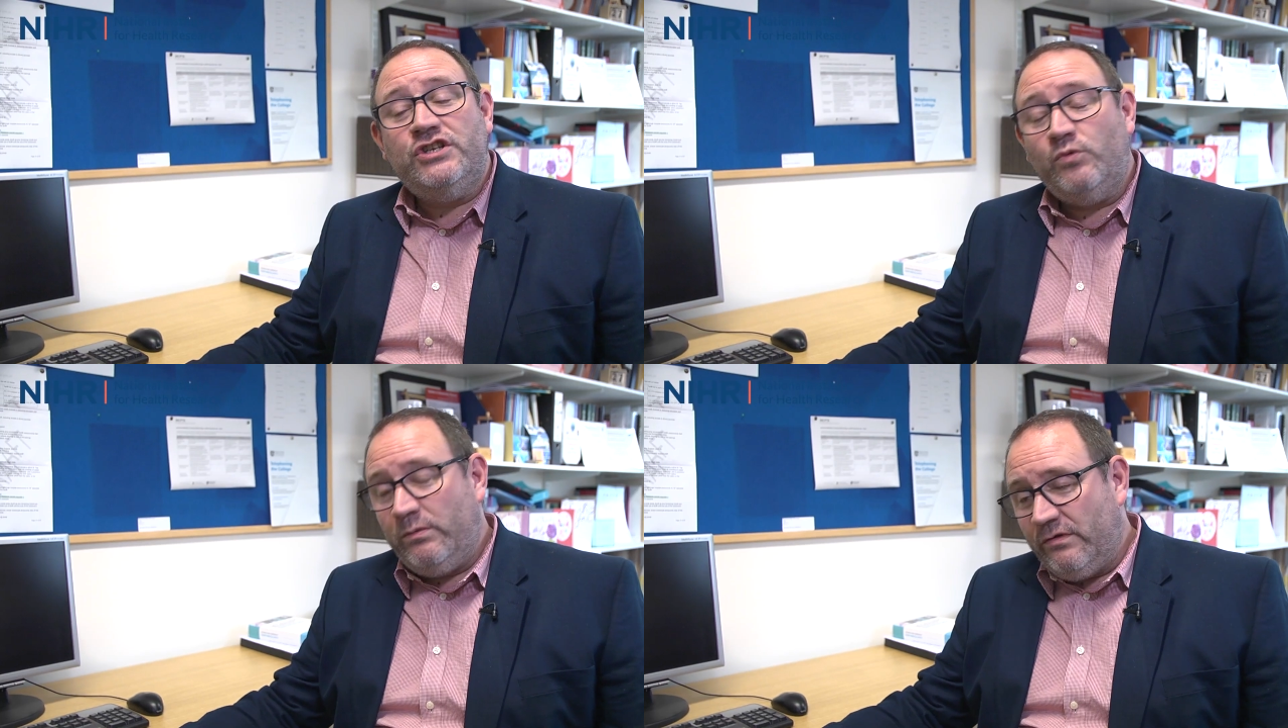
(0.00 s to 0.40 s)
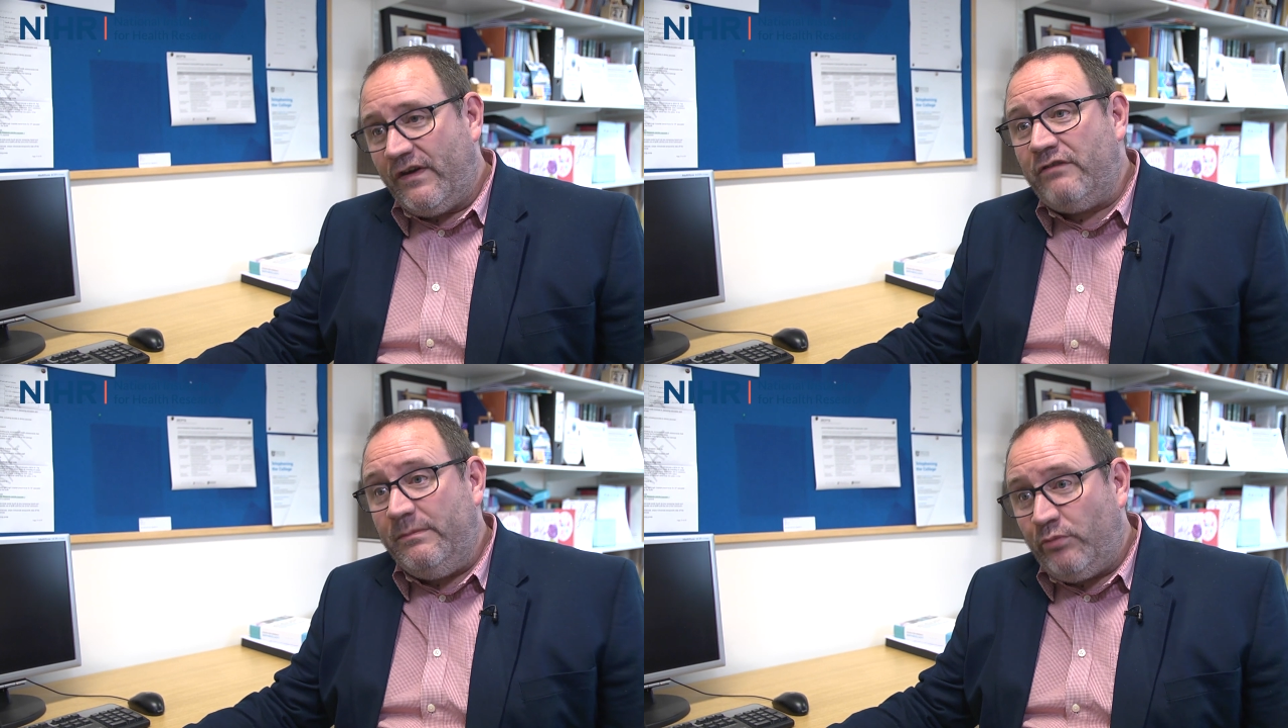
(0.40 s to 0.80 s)
So we were
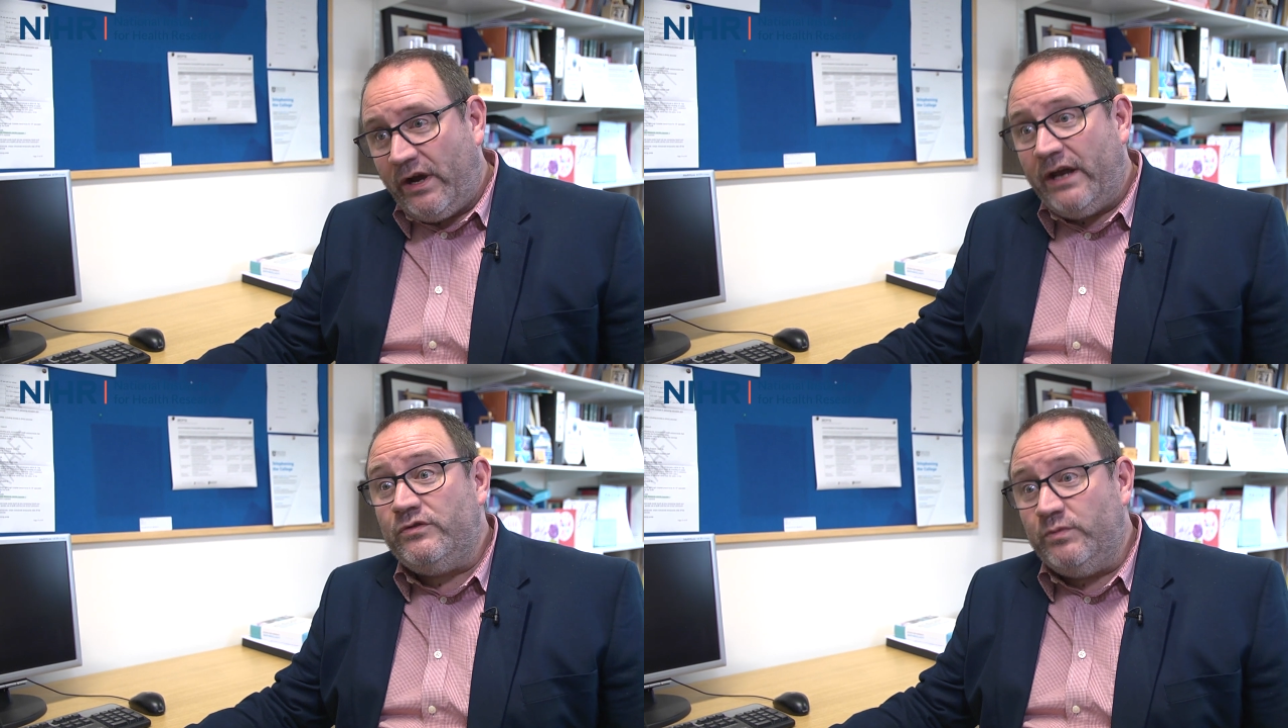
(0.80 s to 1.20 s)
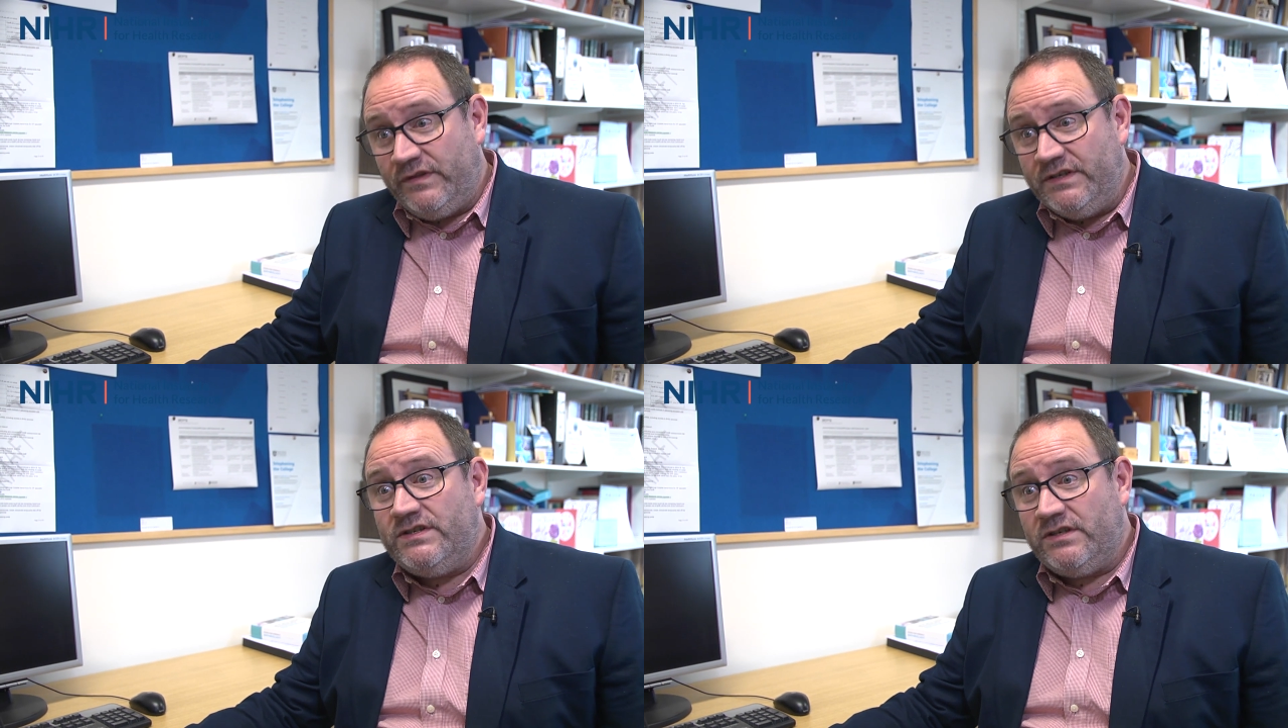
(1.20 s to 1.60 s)
very proud
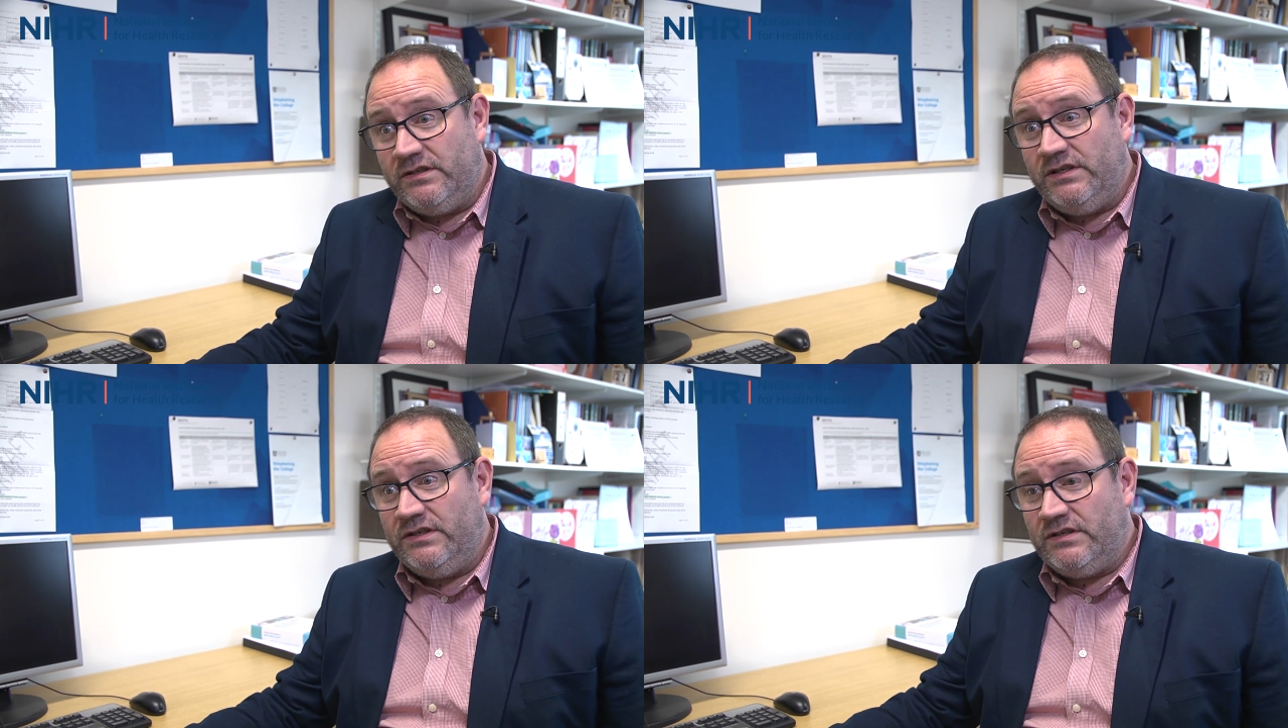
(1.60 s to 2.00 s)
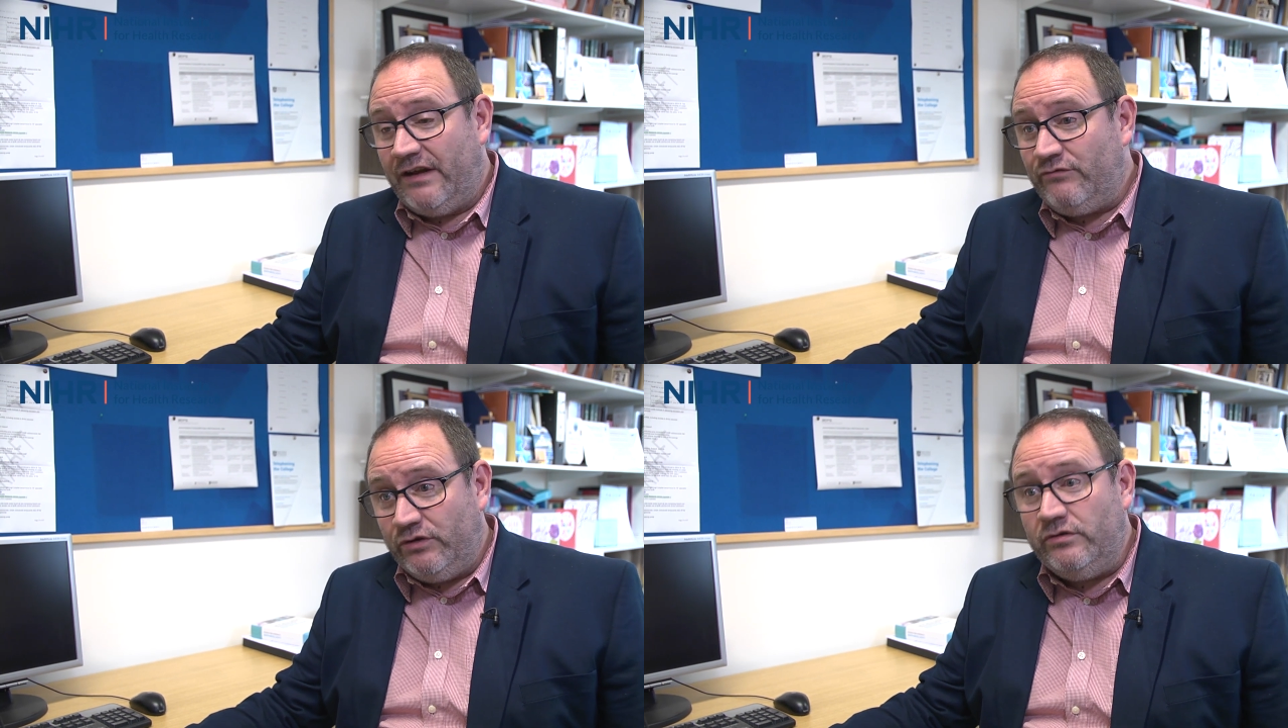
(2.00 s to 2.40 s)
with this study to
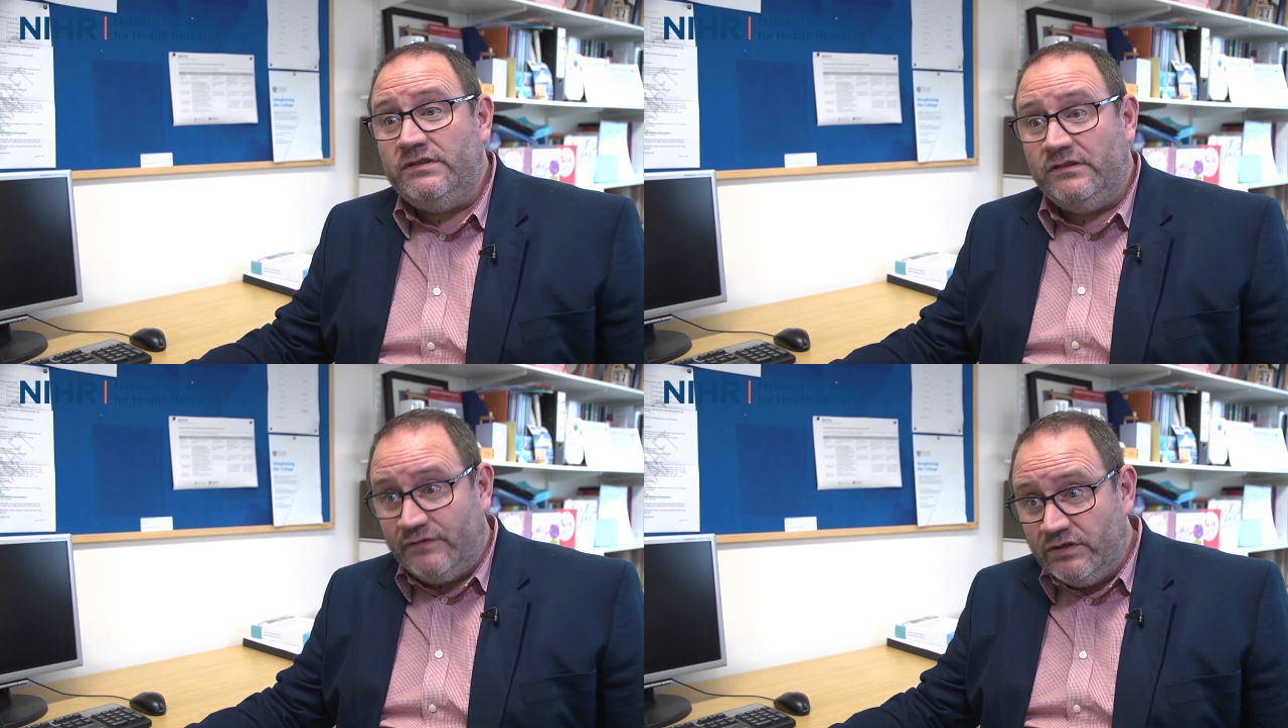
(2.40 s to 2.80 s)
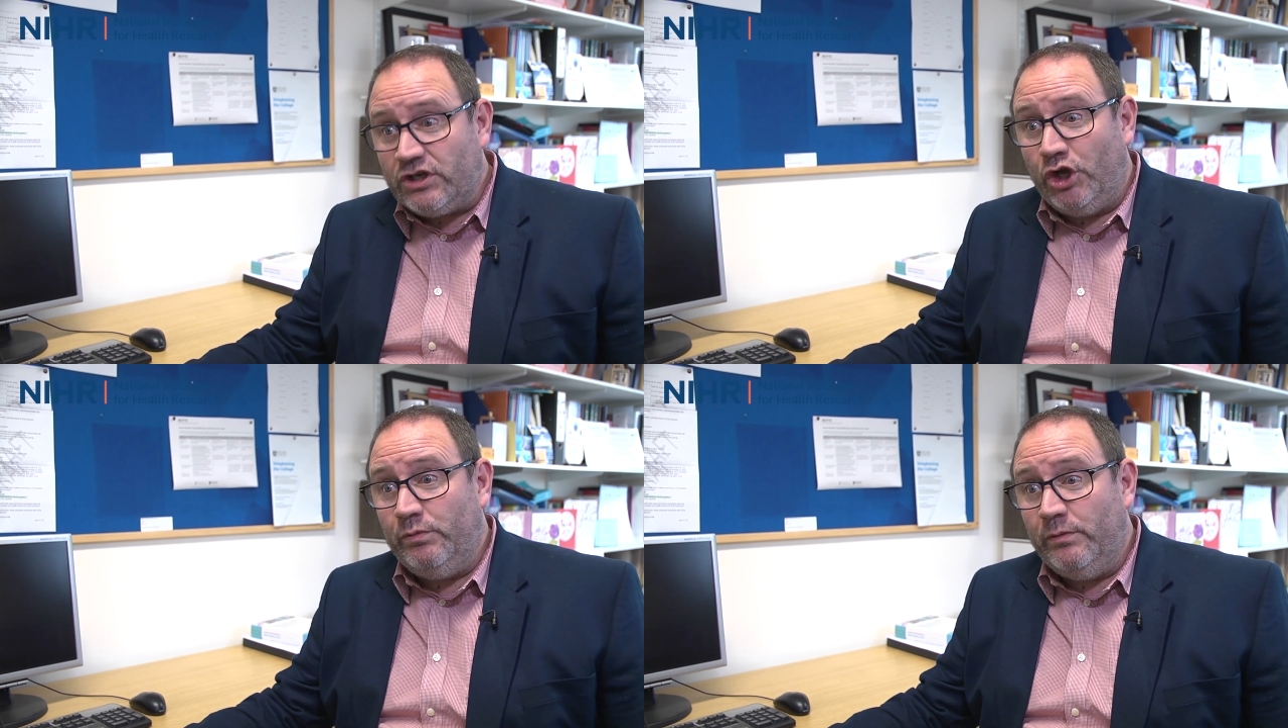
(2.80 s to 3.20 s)
have recruited the first
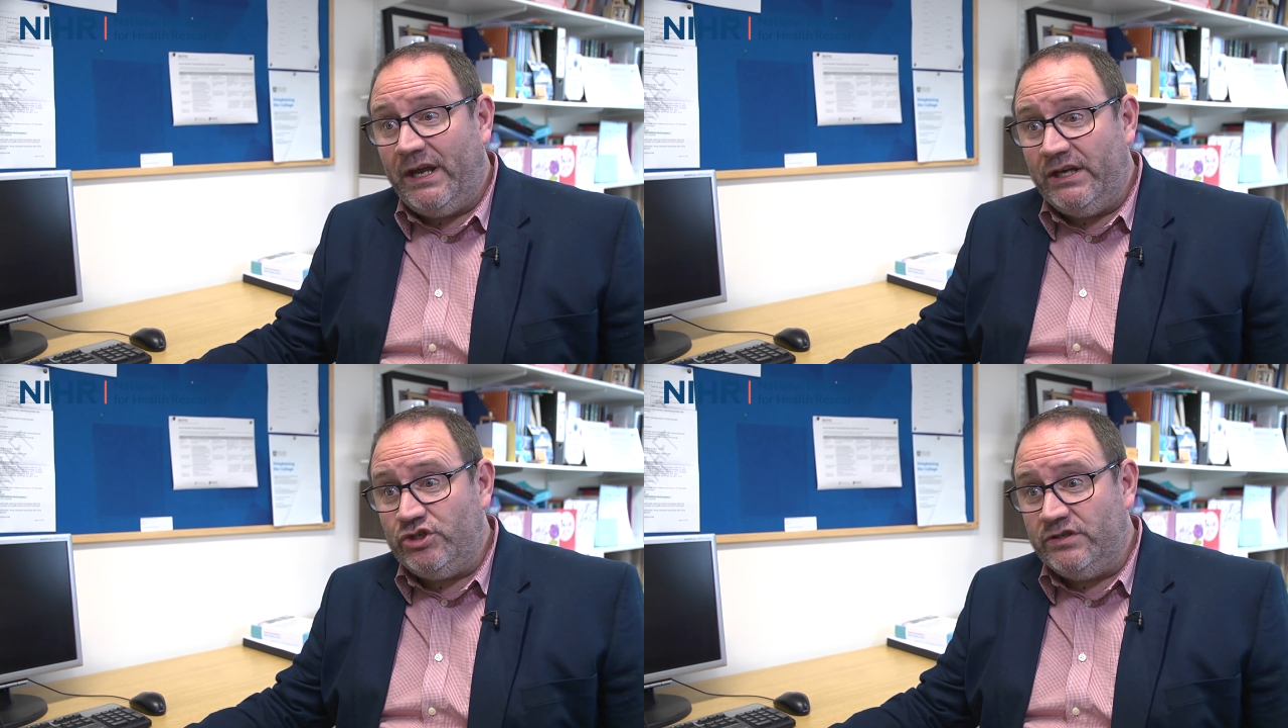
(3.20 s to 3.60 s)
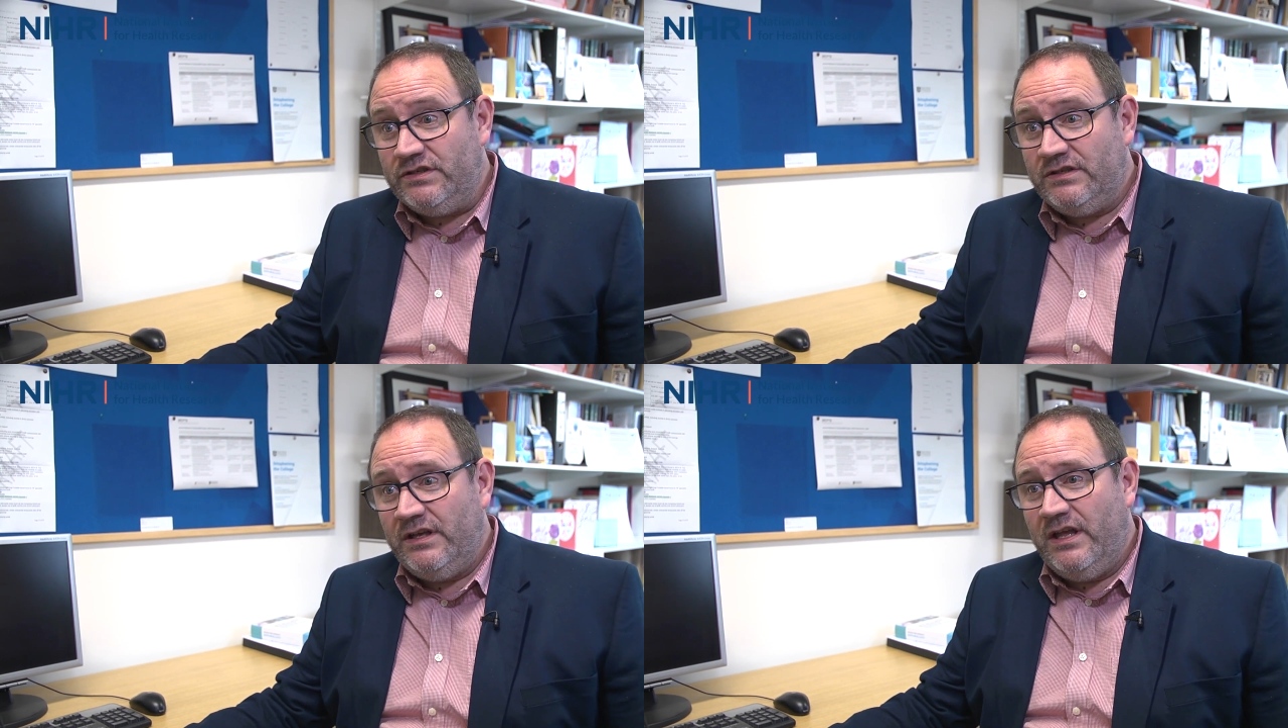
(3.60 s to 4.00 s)
global patient.